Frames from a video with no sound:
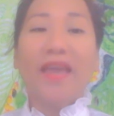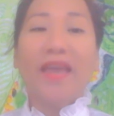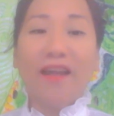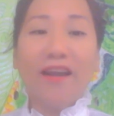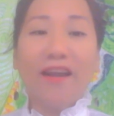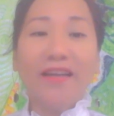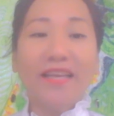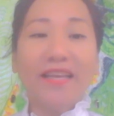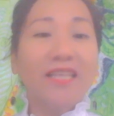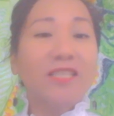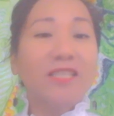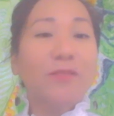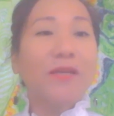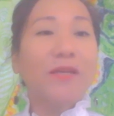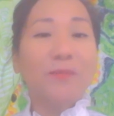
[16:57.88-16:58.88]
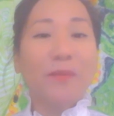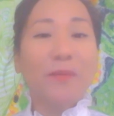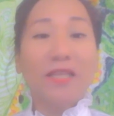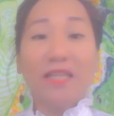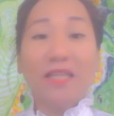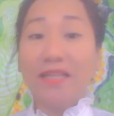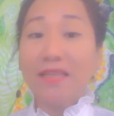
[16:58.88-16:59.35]
and art can express
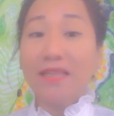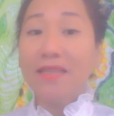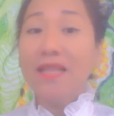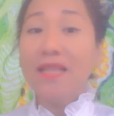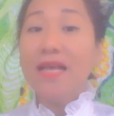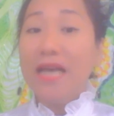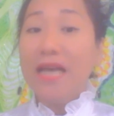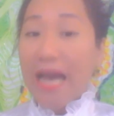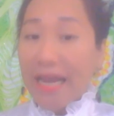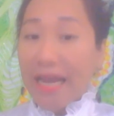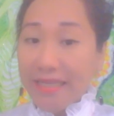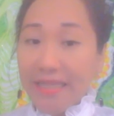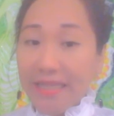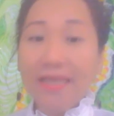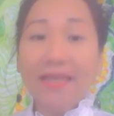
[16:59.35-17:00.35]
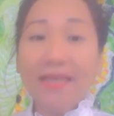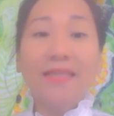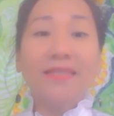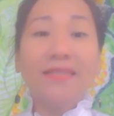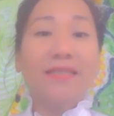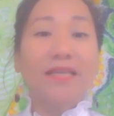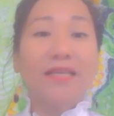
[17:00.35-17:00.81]
political
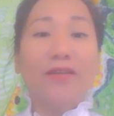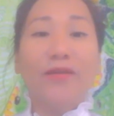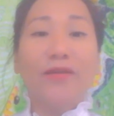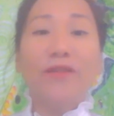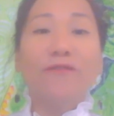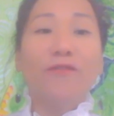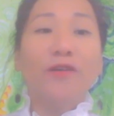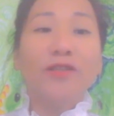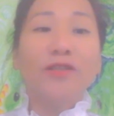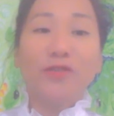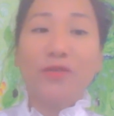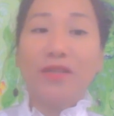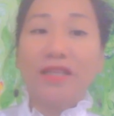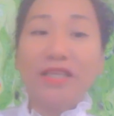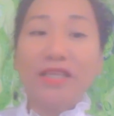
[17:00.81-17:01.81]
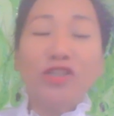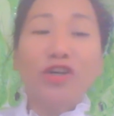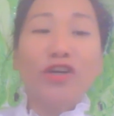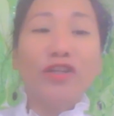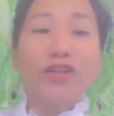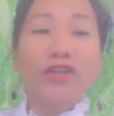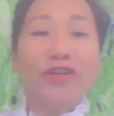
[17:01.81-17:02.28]
ideas, reinforce
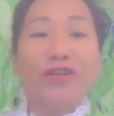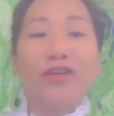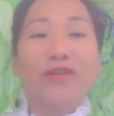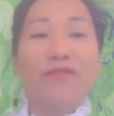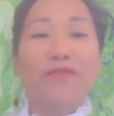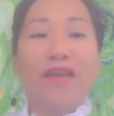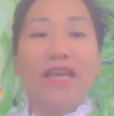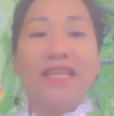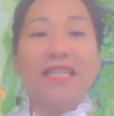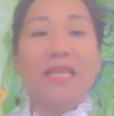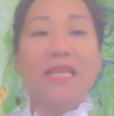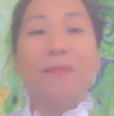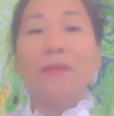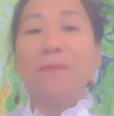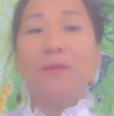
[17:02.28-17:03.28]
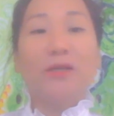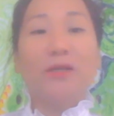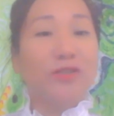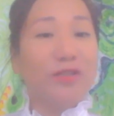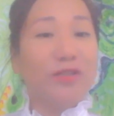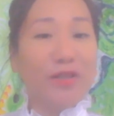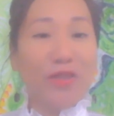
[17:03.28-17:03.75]
religion, or convey deeply
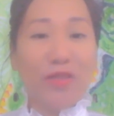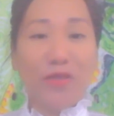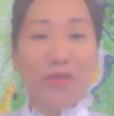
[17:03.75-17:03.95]
personal